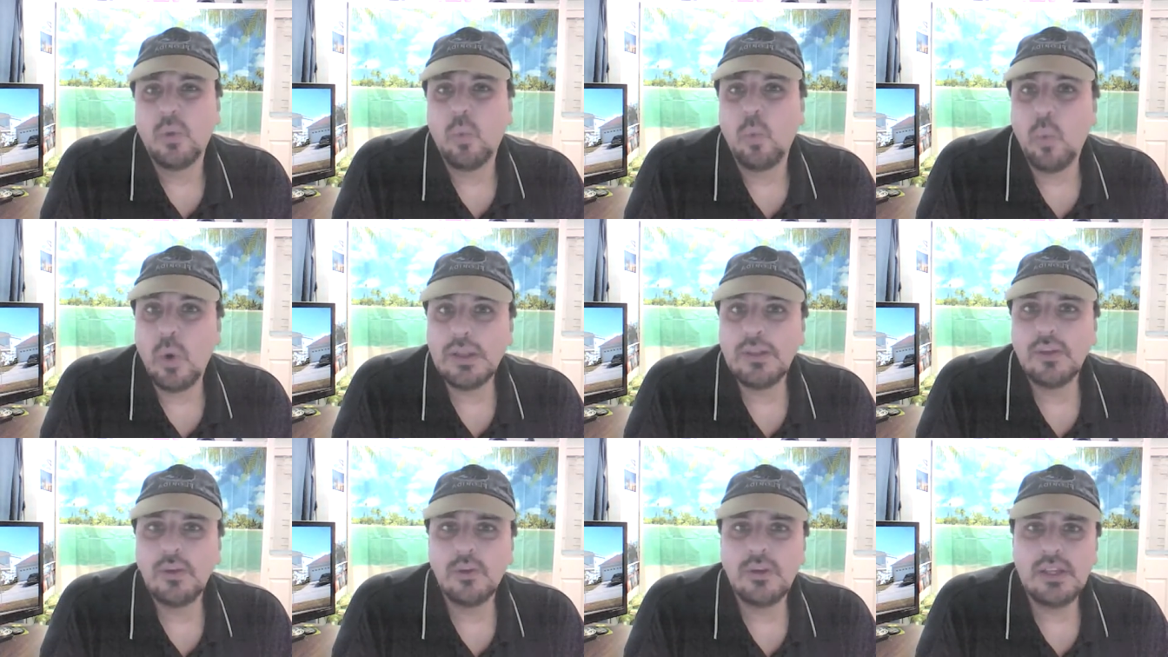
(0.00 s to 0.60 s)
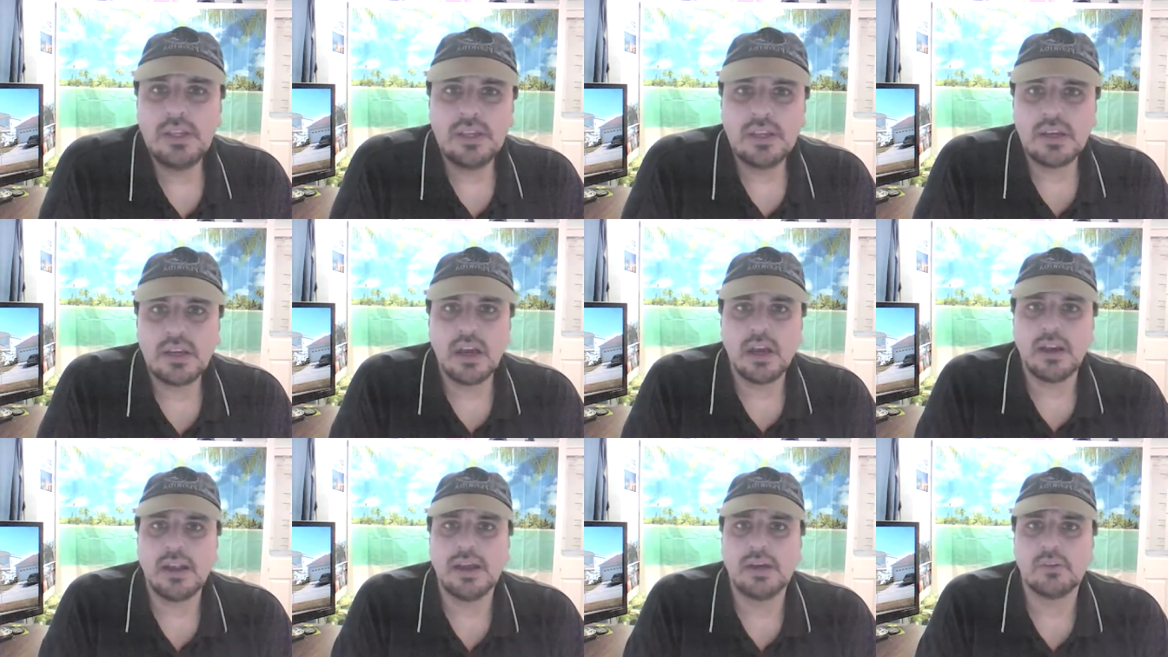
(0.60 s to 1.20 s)
when do you need to
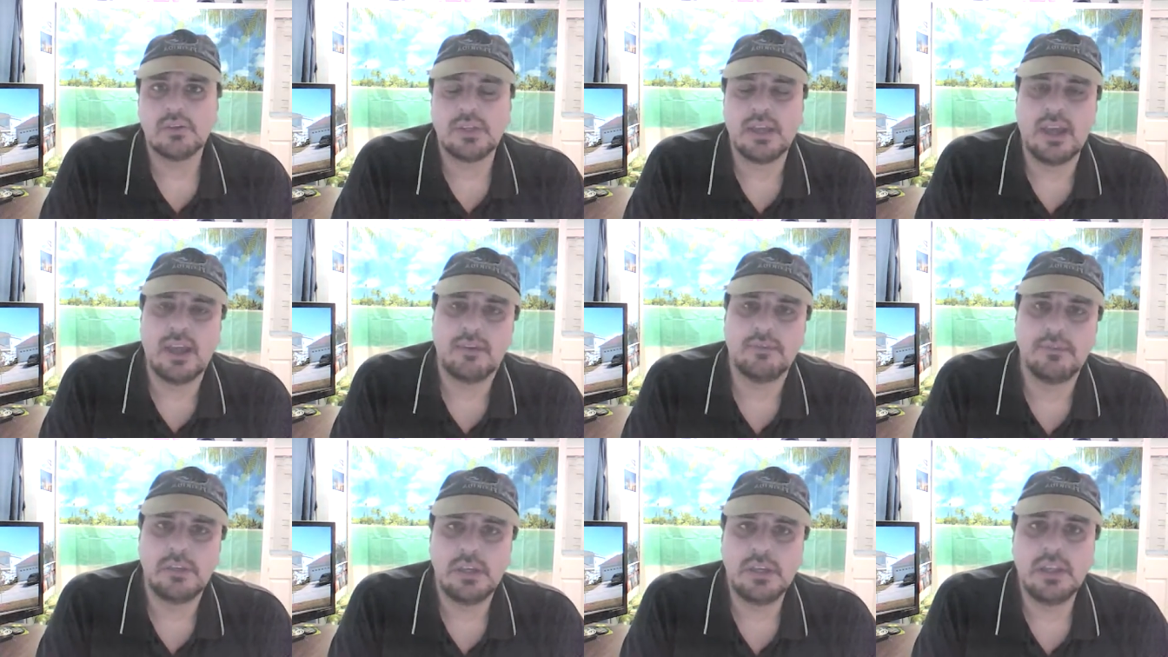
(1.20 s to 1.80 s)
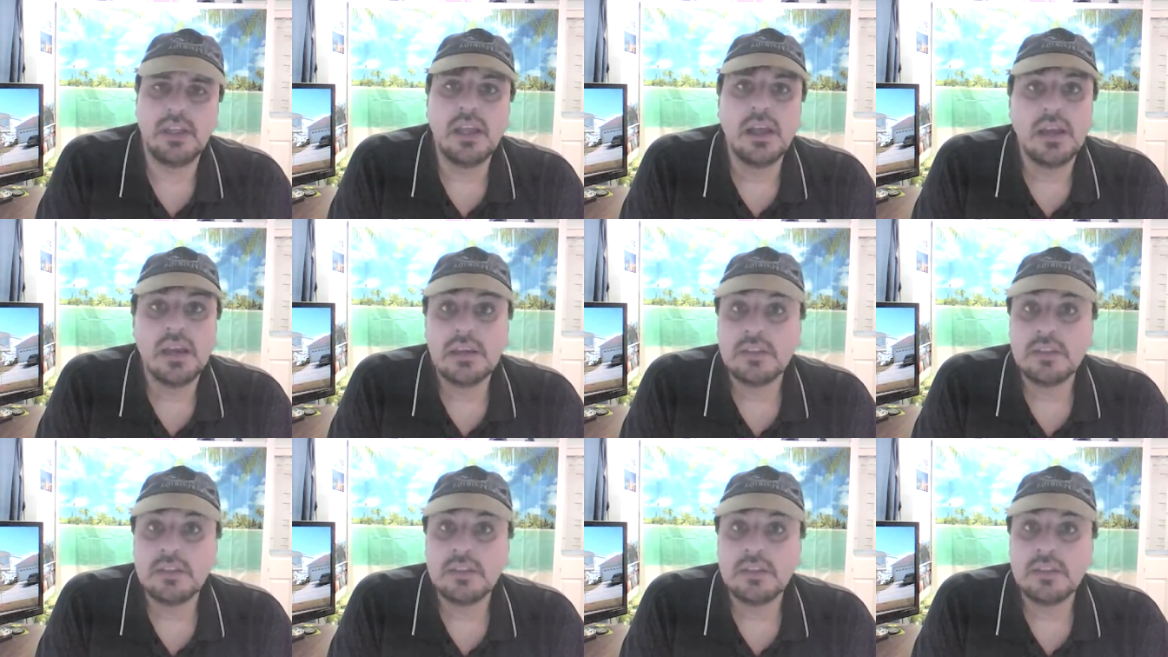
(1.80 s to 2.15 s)
cut out caffeine?